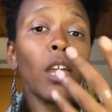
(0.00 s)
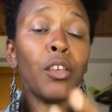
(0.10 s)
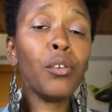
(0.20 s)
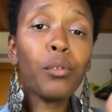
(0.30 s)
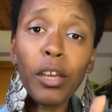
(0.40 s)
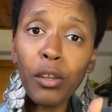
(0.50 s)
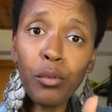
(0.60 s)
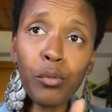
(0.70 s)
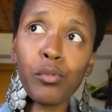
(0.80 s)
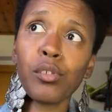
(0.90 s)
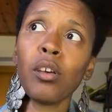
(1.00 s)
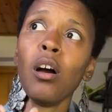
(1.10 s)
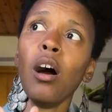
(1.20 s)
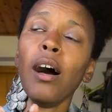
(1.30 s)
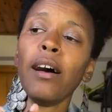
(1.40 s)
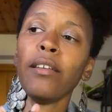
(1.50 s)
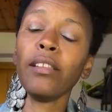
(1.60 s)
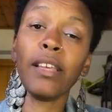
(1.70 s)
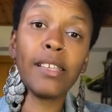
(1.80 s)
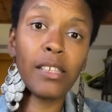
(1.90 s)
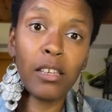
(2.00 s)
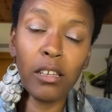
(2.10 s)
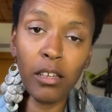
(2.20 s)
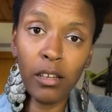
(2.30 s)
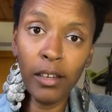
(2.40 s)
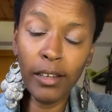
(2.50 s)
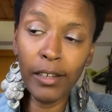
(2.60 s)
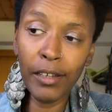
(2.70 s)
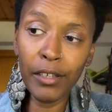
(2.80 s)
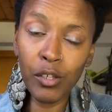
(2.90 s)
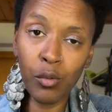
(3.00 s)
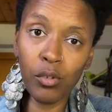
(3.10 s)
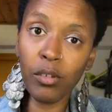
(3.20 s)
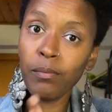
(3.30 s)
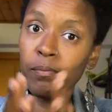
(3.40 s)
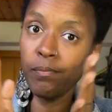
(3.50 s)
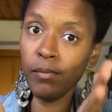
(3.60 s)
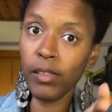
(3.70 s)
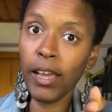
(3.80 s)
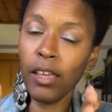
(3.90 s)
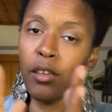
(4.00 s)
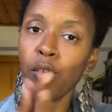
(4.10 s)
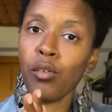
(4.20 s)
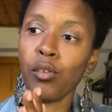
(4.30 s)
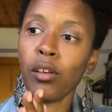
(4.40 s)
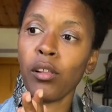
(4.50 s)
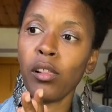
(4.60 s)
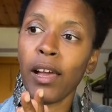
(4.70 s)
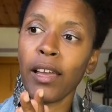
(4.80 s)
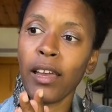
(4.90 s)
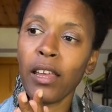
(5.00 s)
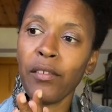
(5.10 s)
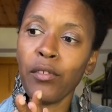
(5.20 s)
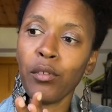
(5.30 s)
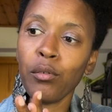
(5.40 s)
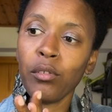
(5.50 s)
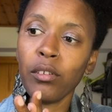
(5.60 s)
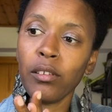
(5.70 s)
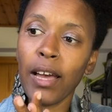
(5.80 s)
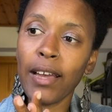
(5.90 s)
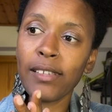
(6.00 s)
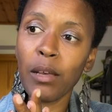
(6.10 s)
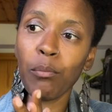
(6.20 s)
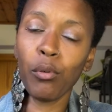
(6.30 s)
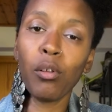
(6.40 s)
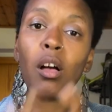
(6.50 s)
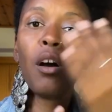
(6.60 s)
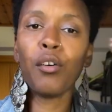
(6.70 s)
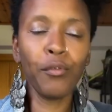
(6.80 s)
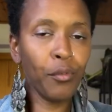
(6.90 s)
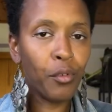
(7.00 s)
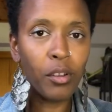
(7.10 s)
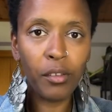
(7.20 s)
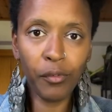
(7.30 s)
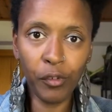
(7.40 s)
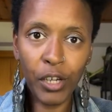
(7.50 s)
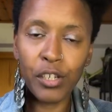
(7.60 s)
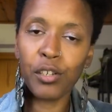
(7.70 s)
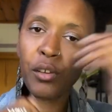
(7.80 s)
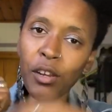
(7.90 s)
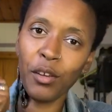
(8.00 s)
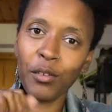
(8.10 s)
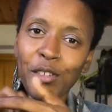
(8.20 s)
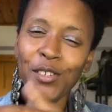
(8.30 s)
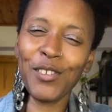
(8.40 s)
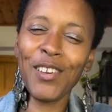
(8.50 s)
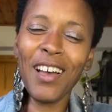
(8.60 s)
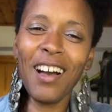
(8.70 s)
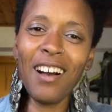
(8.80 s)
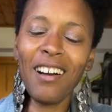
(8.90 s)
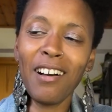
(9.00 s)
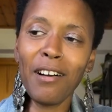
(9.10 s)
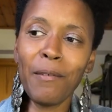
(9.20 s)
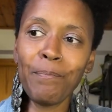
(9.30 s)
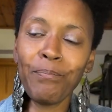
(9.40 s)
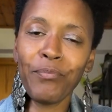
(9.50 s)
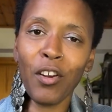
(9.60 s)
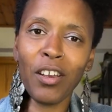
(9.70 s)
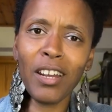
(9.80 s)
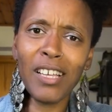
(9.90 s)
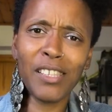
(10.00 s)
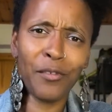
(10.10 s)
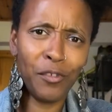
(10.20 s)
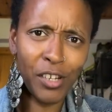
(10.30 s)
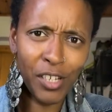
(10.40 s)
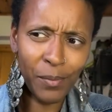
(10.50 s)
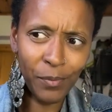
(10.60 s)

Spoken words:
You can use the Lazy Susan. Like I gave you the example for the fridge. You can go to organize the fridge.